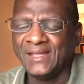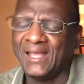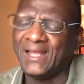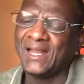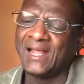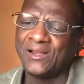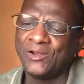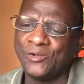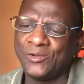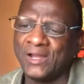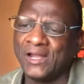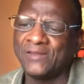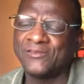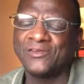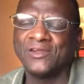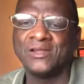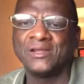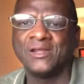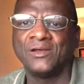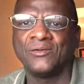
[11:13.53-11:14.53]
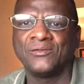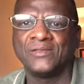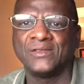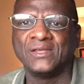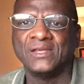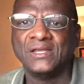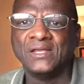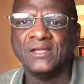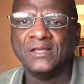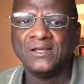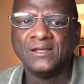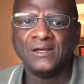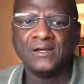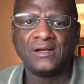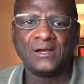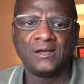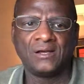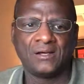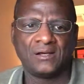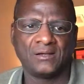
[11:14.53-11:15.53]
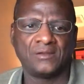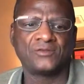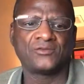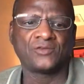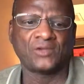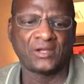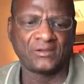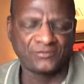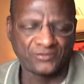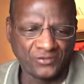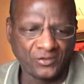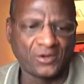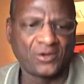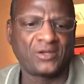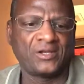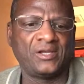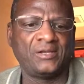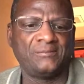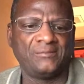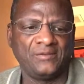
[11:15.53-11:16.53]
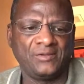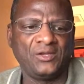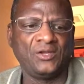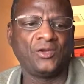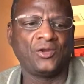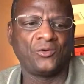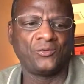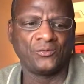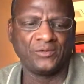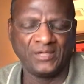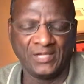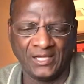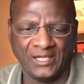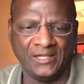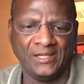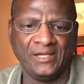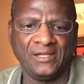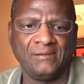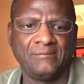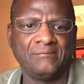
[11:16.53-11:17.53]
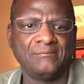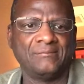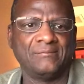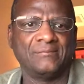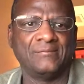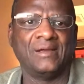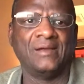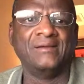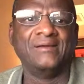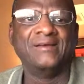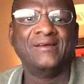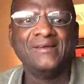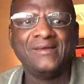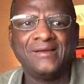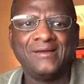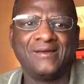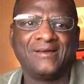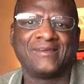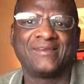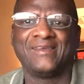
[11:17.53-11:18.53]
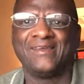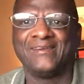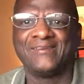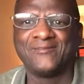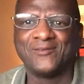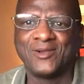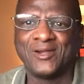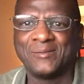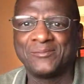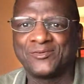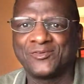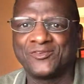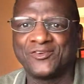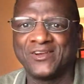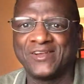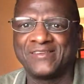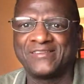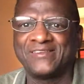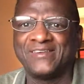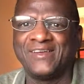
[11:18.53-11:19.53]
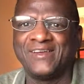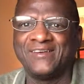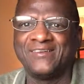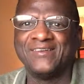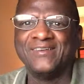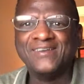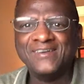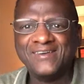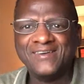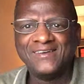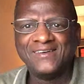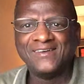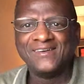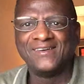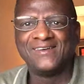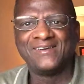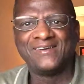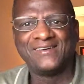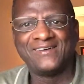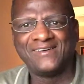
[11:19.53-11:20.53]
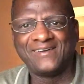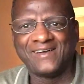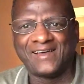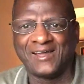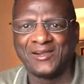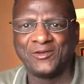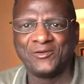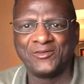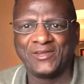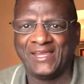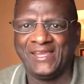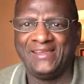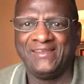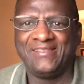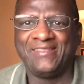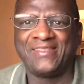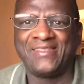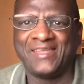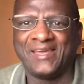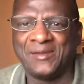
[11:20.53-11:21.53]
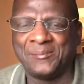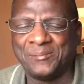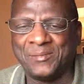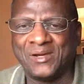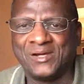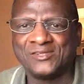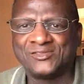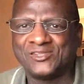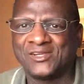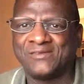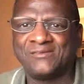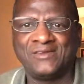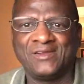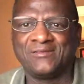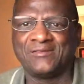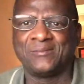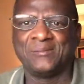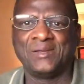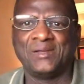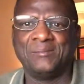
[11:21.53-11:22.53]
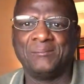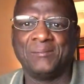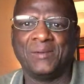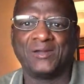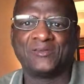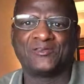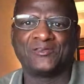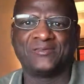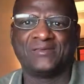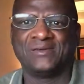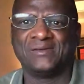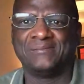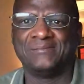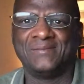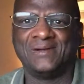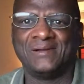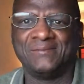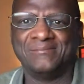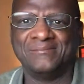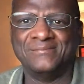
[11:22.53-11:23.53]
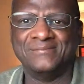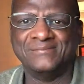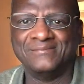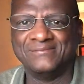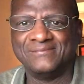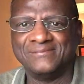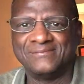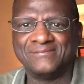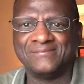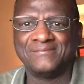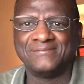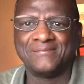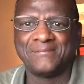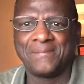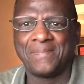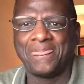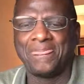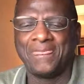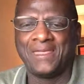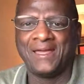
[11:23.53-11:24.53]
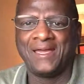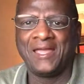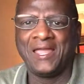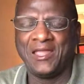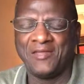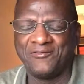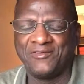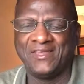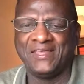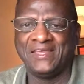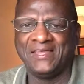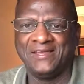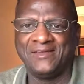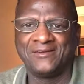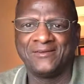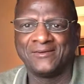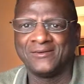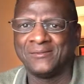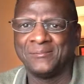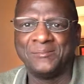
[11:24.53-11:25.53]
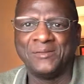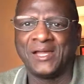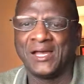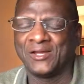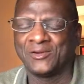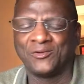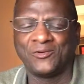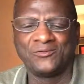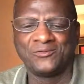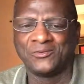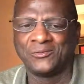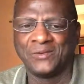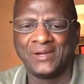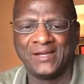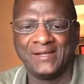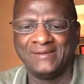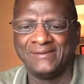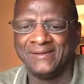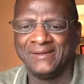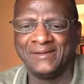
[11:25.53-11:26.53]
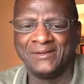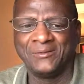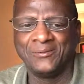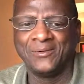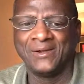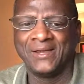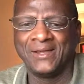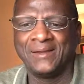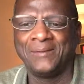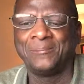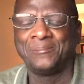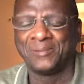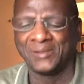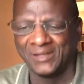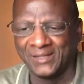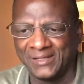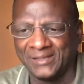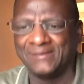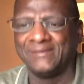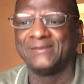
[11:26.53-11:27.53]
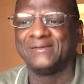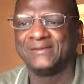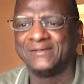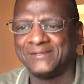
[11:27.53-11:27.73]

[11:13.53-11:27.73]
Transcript: And I know that's unhealthy. So I've started, eating again when I'm stressed out. I don't eat that much. I've never been much of a heavy eater. I'm not overweight in any way, but